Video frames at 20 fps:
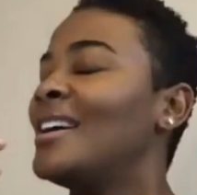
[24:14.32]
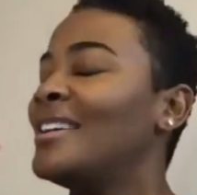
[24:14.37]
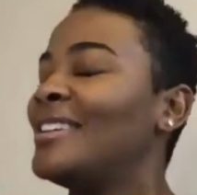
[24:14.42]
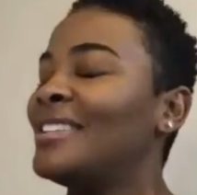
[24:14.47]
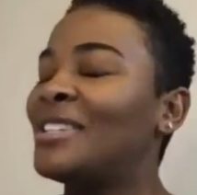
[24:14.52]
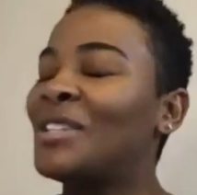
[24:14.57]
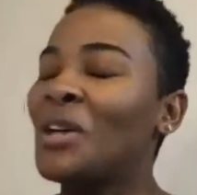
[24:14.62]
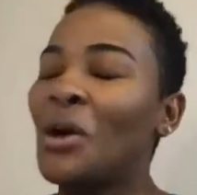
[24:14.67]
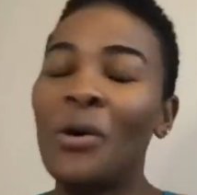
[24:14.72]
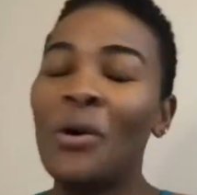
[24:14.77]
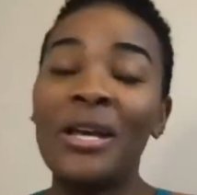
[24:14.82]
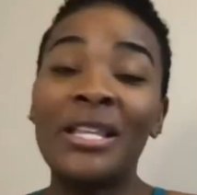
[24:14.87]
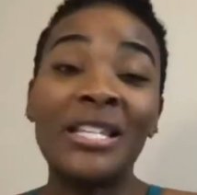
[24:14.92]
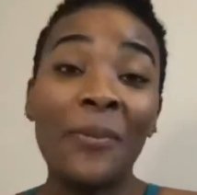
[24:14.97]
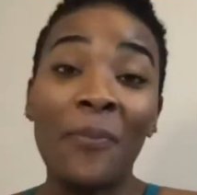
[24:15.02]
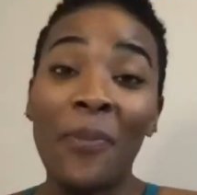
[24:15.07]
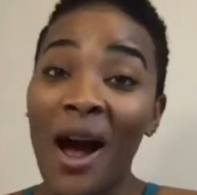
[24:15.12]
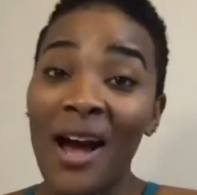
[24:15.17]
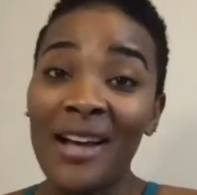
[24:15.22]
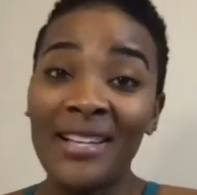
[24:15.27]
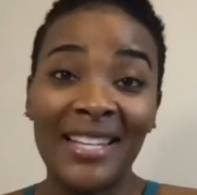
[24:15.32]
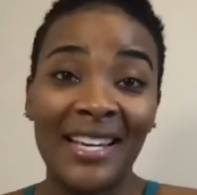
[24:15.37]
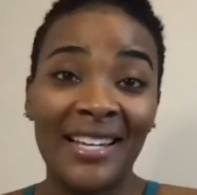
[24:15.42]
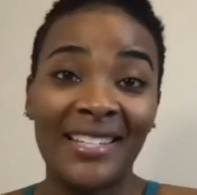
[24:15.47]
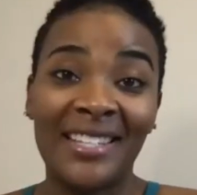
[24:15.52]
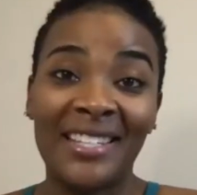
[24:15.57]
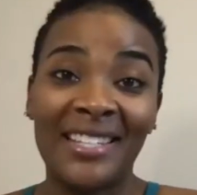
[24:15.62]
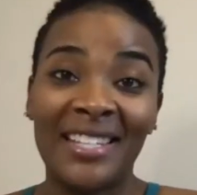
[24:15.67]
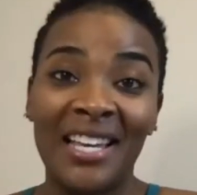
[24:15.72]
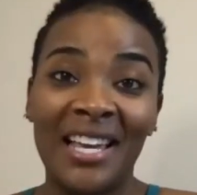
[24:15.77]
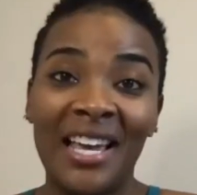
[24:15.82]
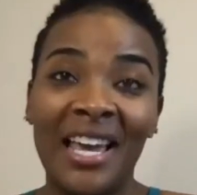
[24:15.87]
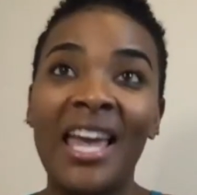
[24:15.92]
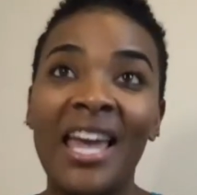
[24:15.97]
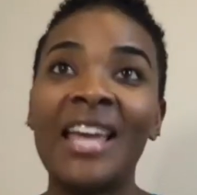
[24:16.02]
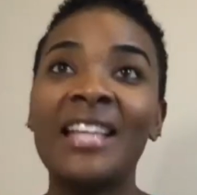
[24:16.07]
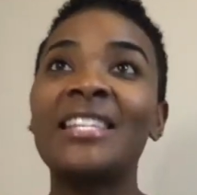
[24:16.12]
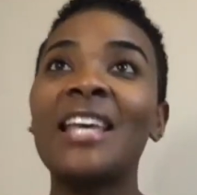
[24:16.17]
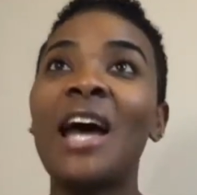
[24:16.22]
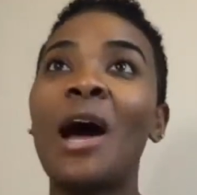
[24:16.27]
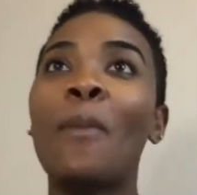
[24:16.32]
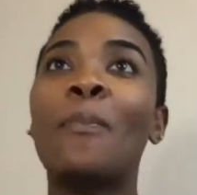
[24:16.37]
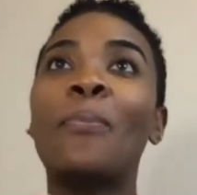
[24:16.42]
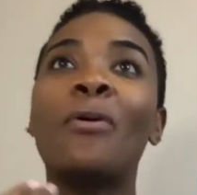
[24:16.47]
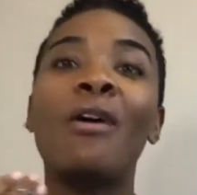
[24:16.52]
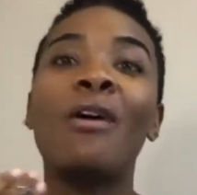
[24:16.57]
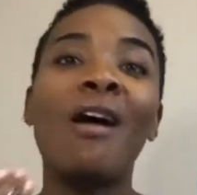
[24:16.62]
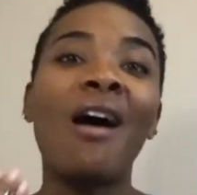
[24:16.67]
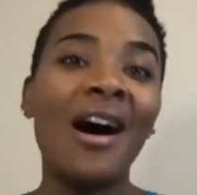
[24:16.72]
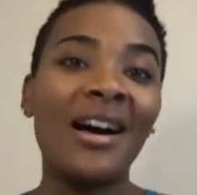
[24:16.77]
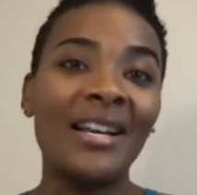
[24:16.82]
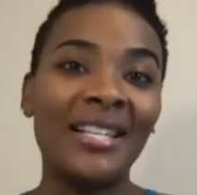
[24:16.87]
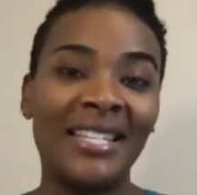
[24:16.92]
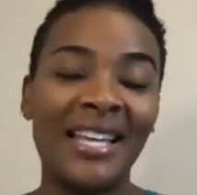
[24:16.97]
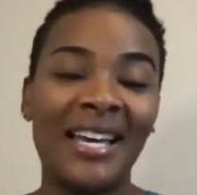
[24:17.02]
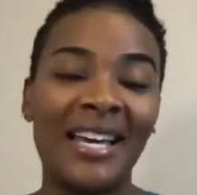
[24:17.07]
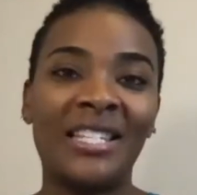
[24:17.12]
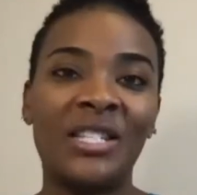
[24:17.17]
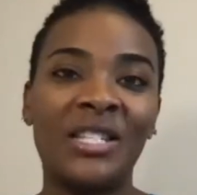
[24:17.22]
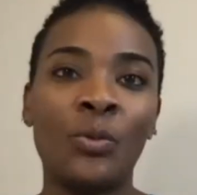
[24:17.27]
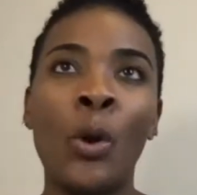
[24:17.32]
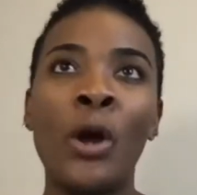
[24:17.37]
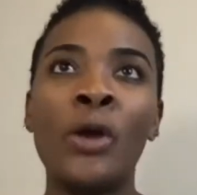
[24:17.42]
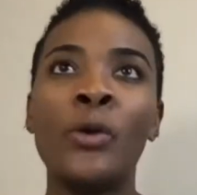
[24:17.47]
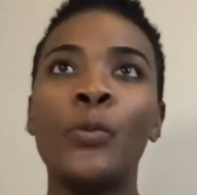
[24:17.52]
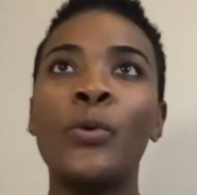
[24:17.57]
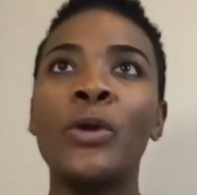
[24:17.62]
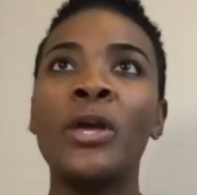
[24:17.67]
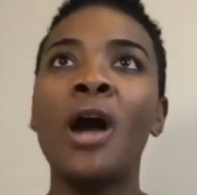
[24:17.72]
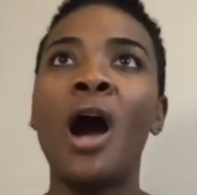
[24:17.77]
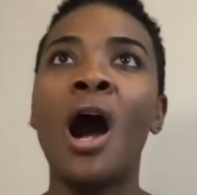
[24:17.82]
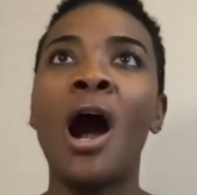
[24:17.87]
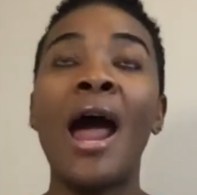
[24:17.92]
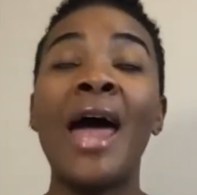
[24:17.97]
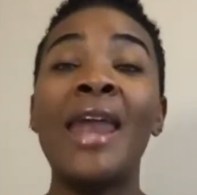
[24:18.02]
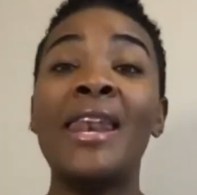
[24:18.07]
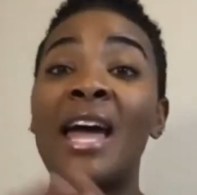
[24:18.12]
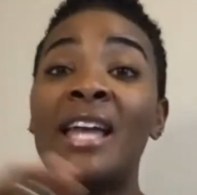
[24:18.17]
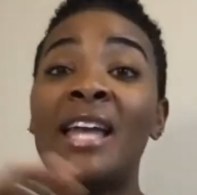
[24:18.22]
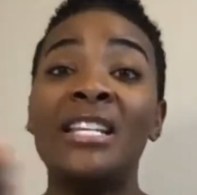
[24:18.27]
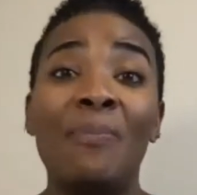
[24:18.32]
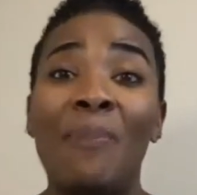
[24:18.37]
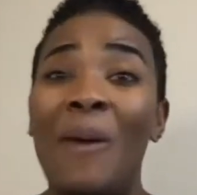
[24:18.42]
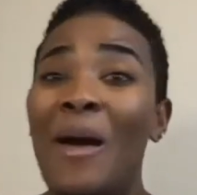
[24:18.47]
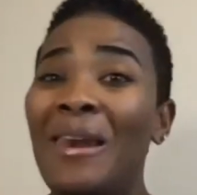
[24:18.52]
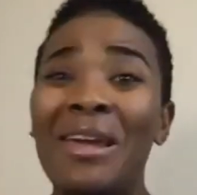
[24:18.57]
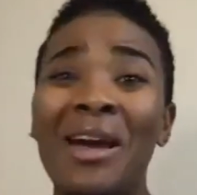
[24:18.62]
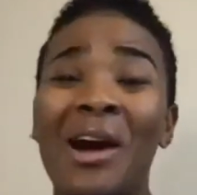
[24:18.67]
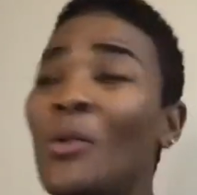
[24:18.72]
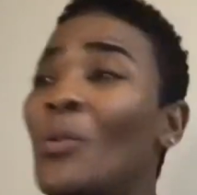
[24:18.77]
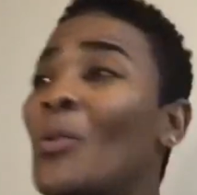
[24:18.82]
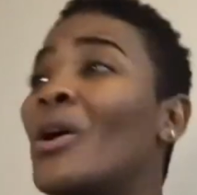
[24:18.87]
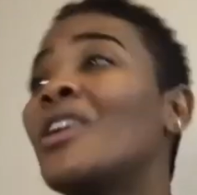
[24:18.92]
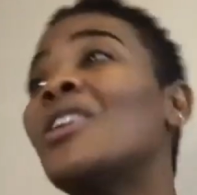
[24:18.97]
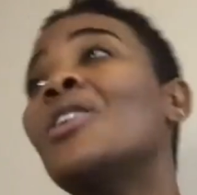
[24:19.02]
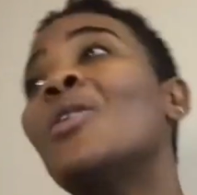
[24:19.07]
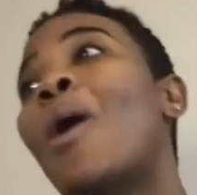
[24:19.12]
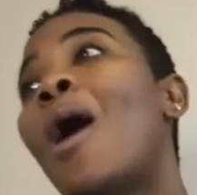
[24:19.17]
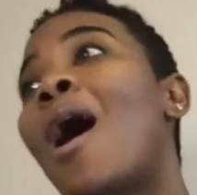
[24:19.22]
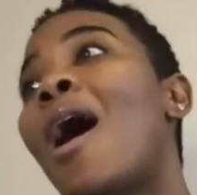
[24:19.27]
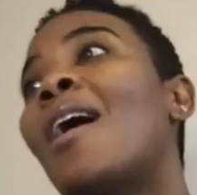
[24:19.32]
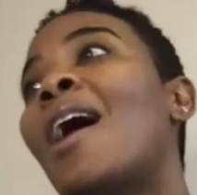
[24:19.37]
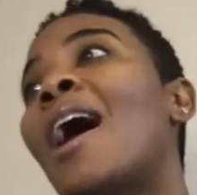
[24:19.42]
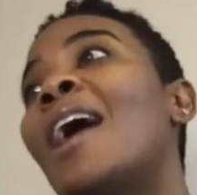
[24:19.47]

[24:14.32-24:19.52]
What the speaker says: So it's a process. It's a process when we are, and depending on where you are,